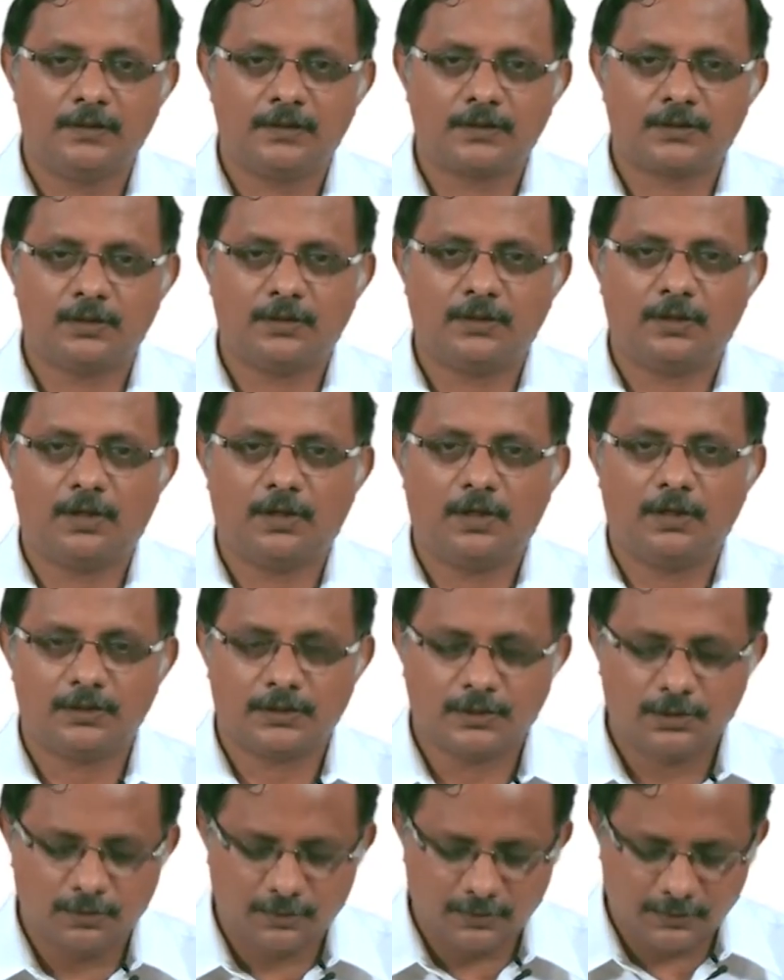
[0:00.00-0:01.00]
So,
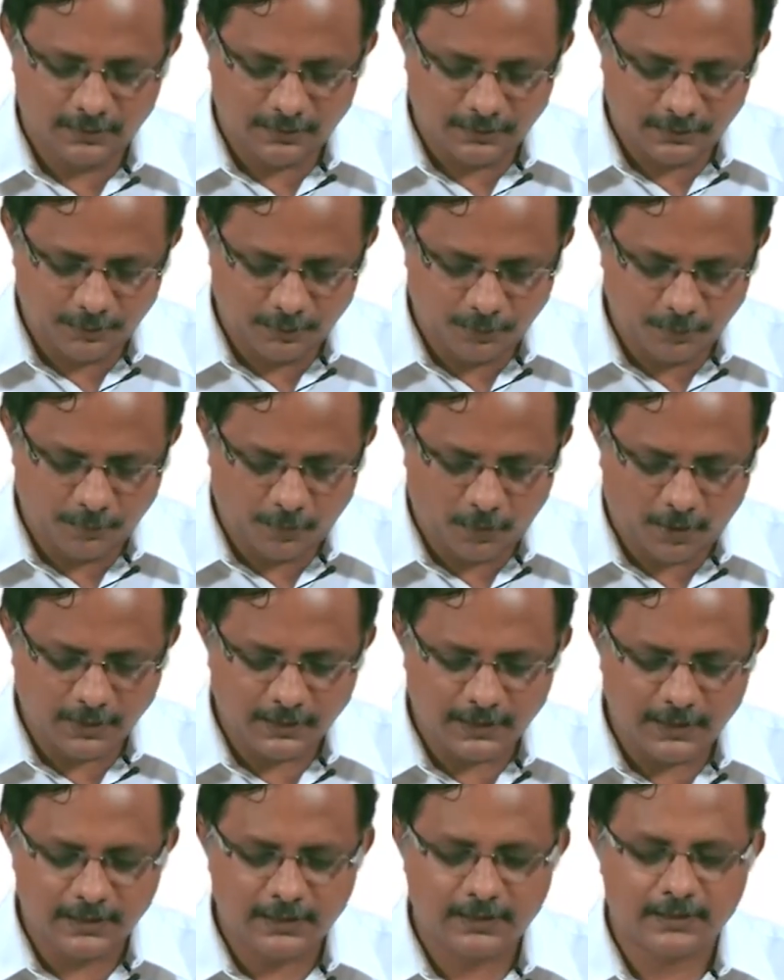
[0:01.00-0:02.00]
to
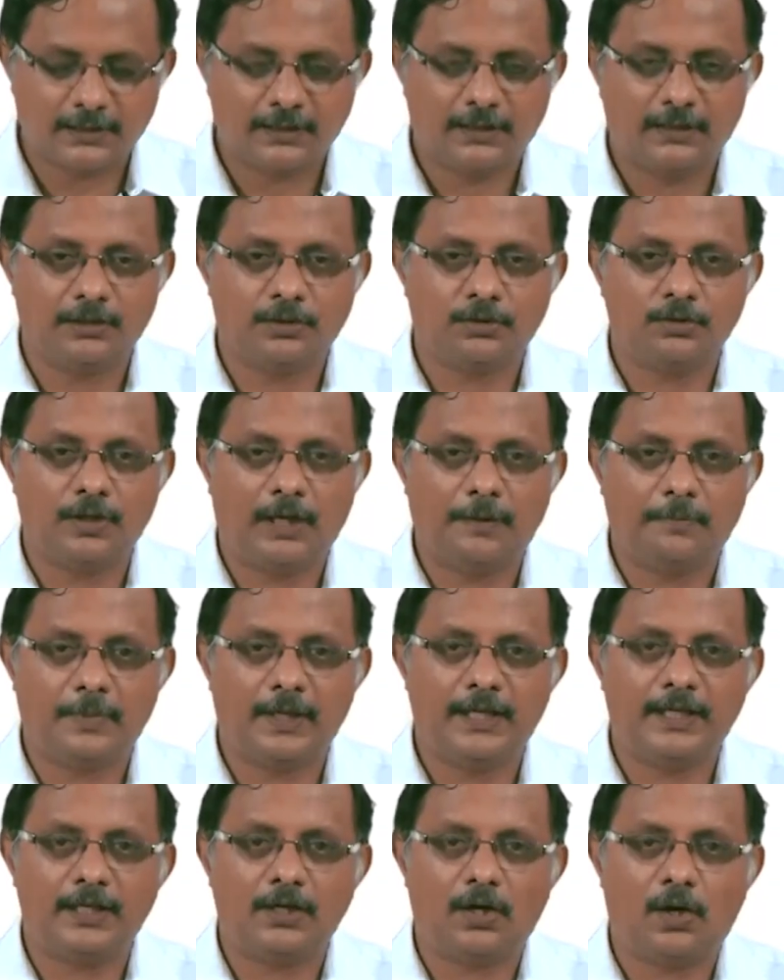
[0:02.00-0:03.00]
process to
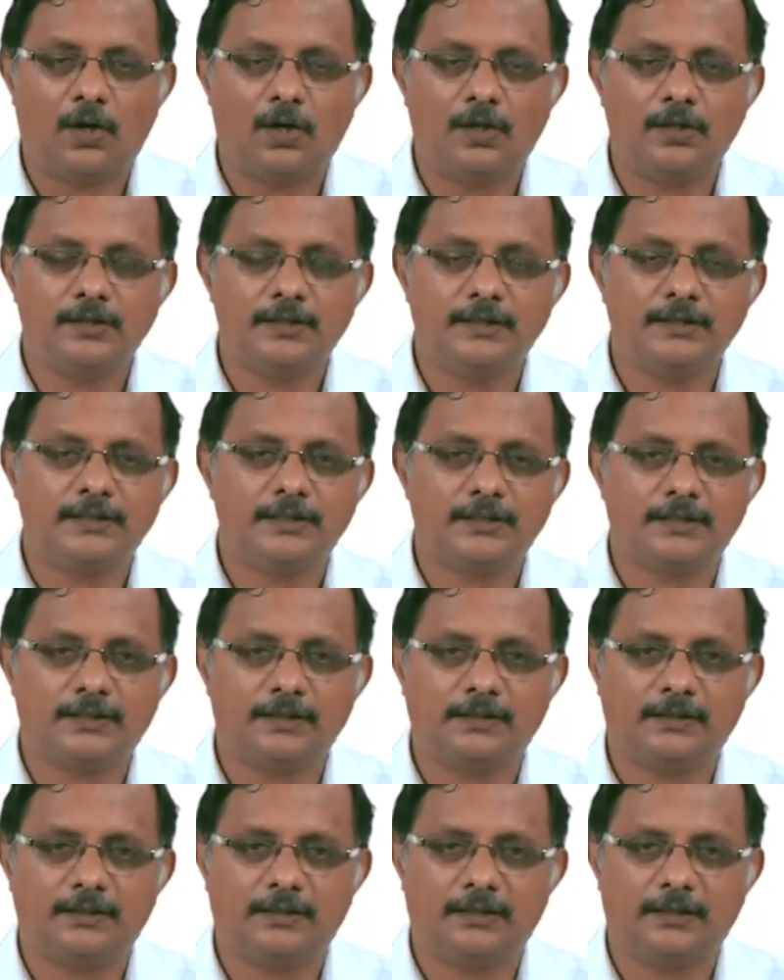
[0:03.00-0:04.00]
apply all this
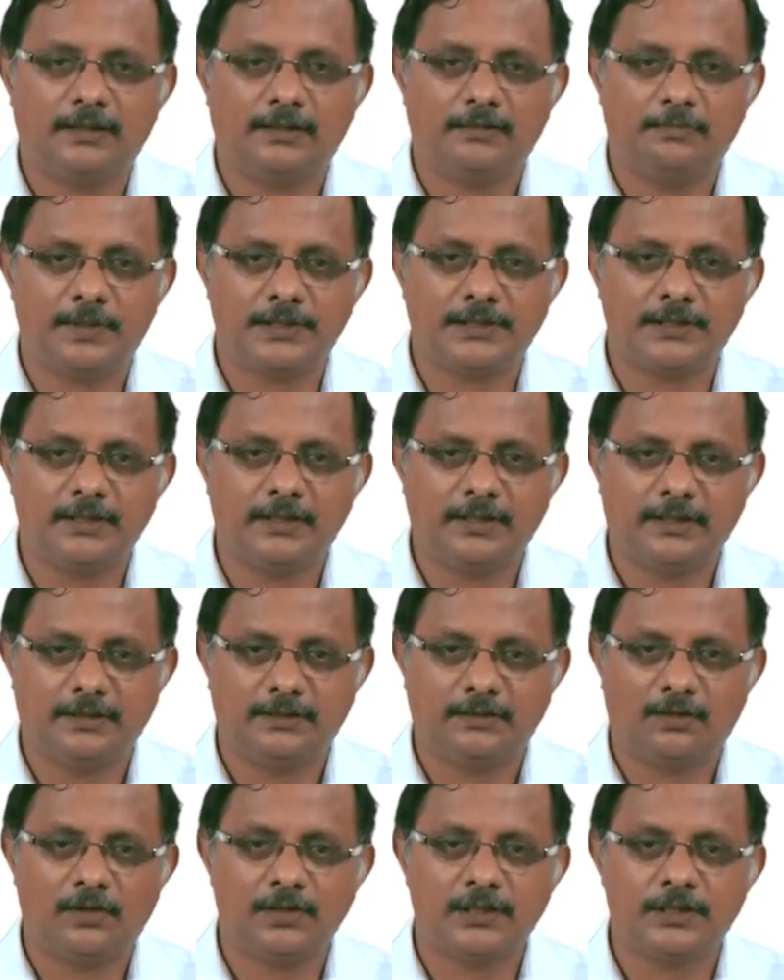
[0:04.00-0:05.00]

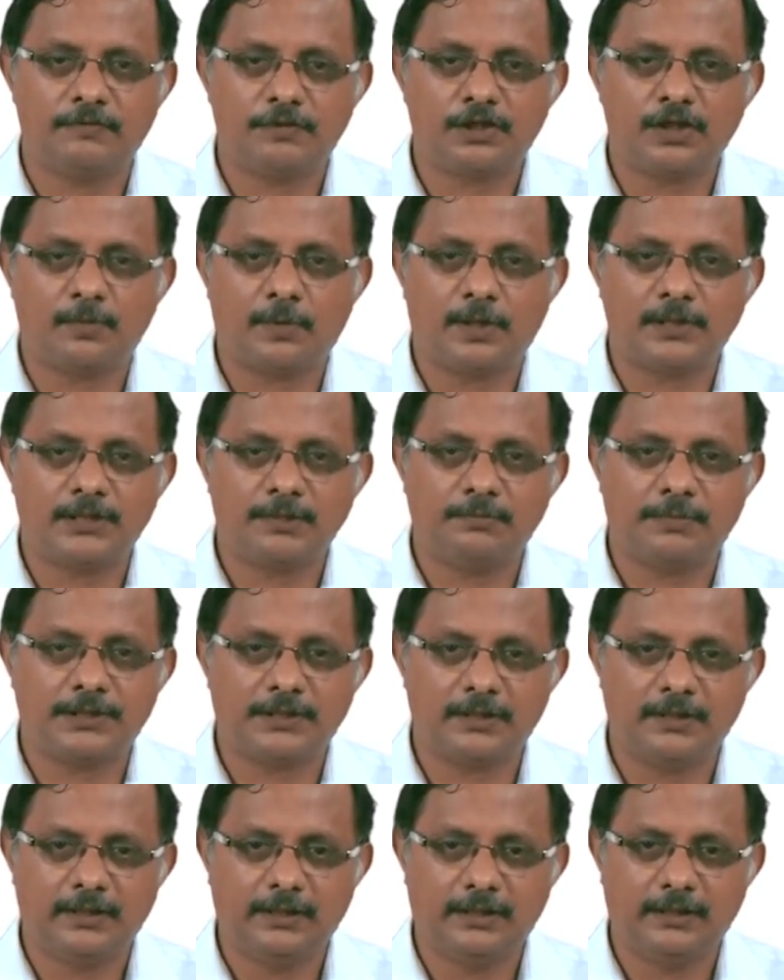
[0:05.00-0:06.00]
machinery, all this visual processing
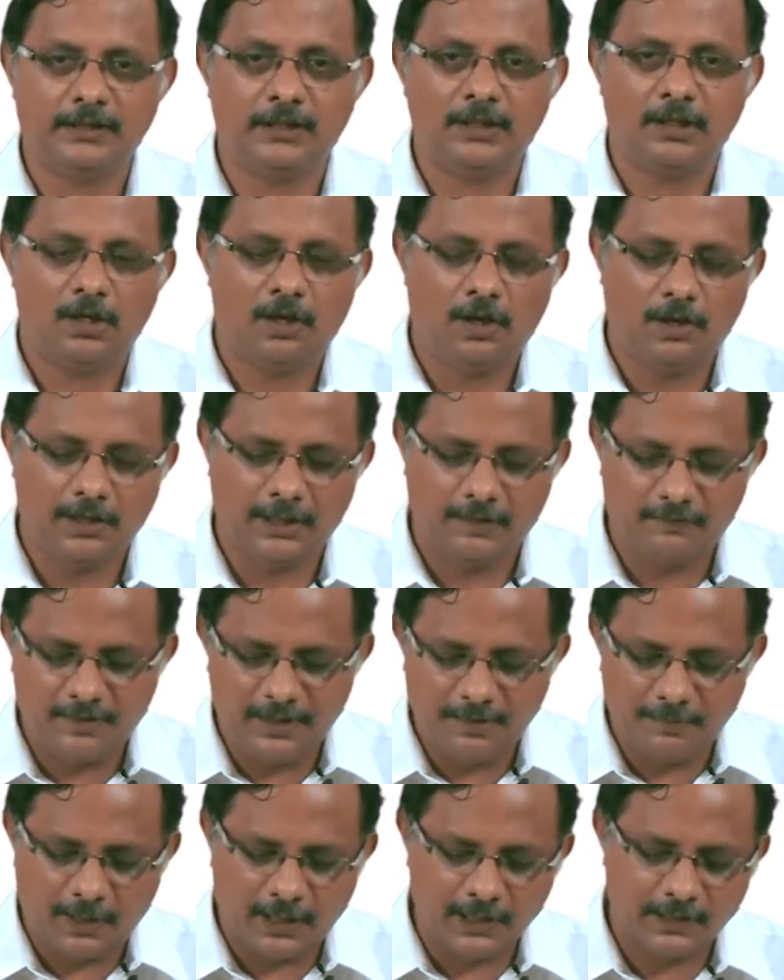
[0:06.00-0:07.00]
machinery on
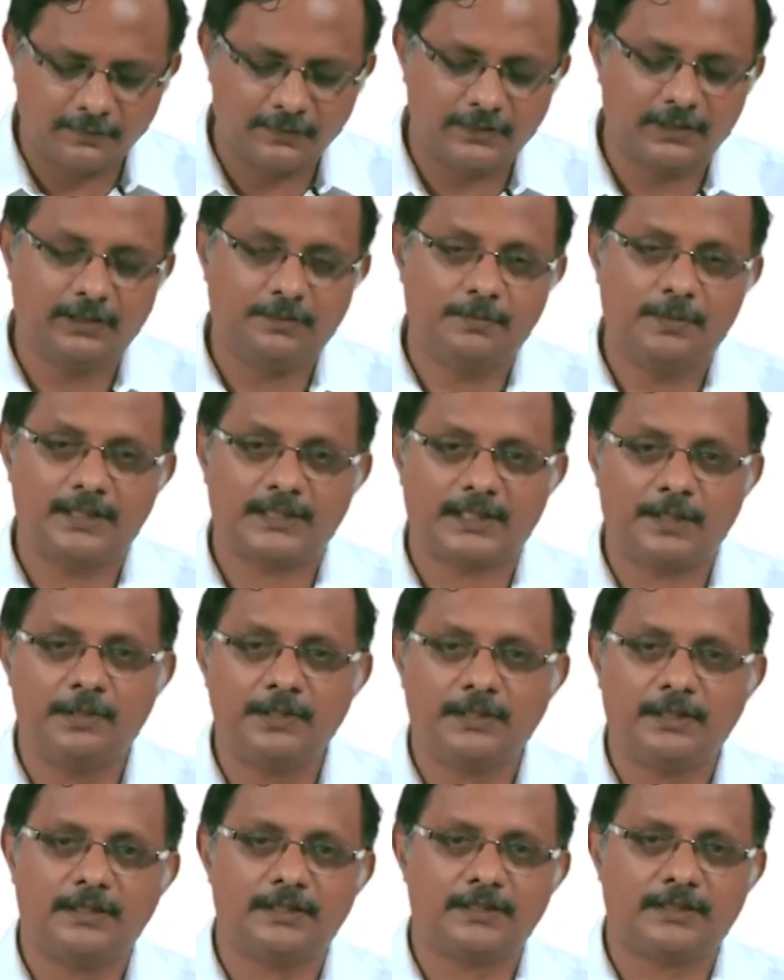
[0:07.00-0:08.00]
every part of the image
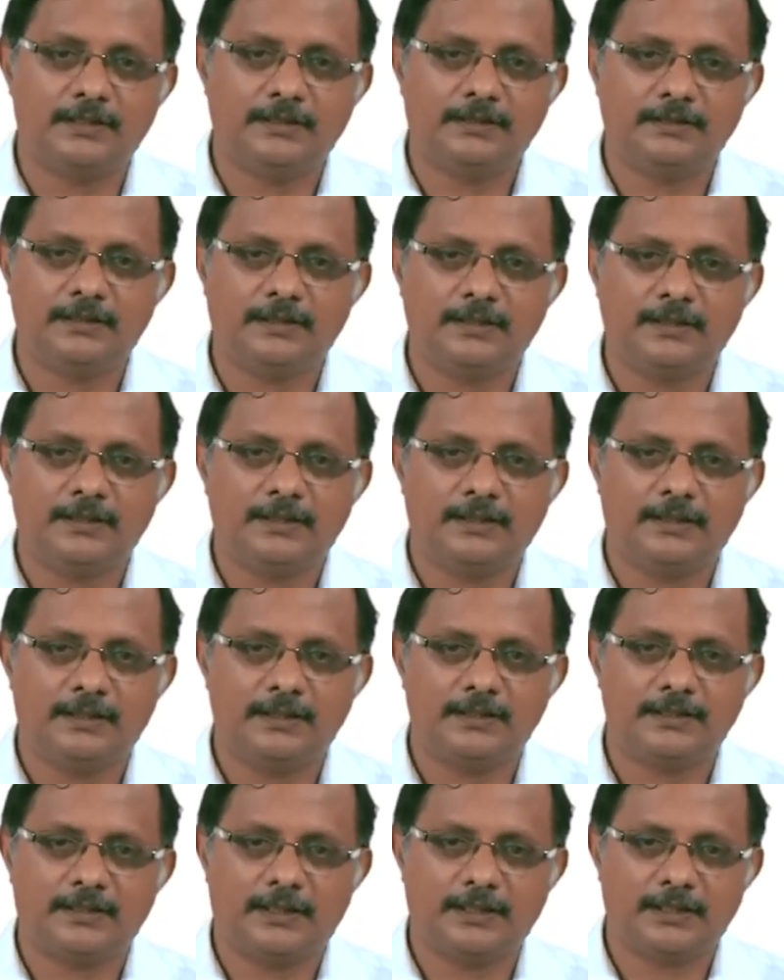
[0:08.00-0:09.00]
simultaneously
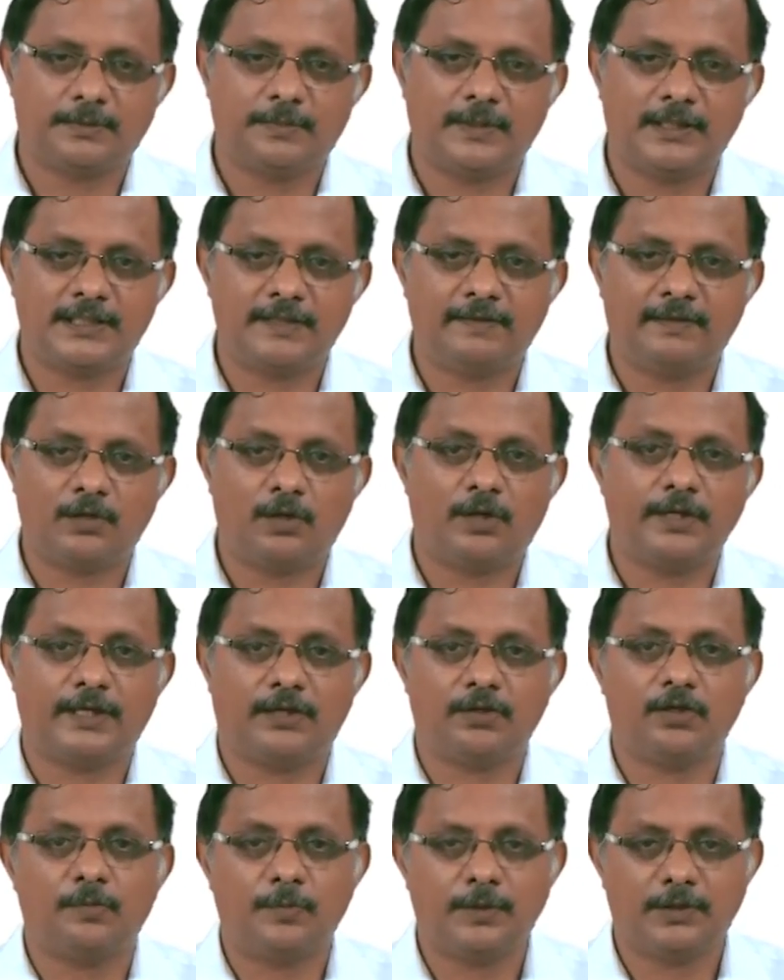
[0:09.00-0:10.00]
is expensive and not
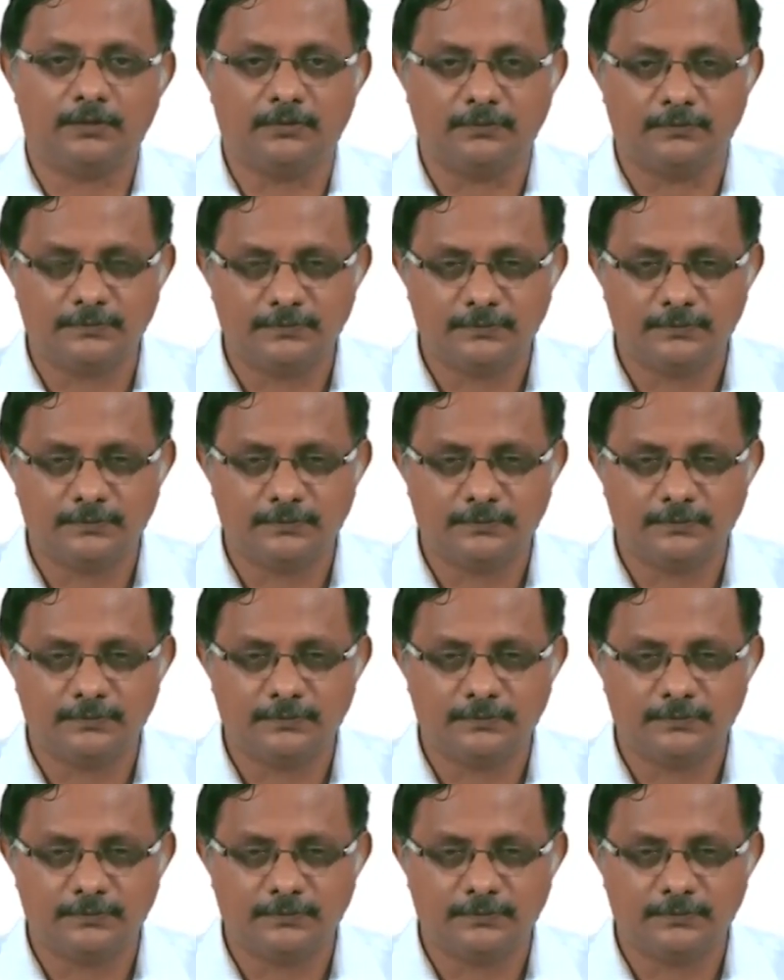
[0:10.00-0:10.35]
economical.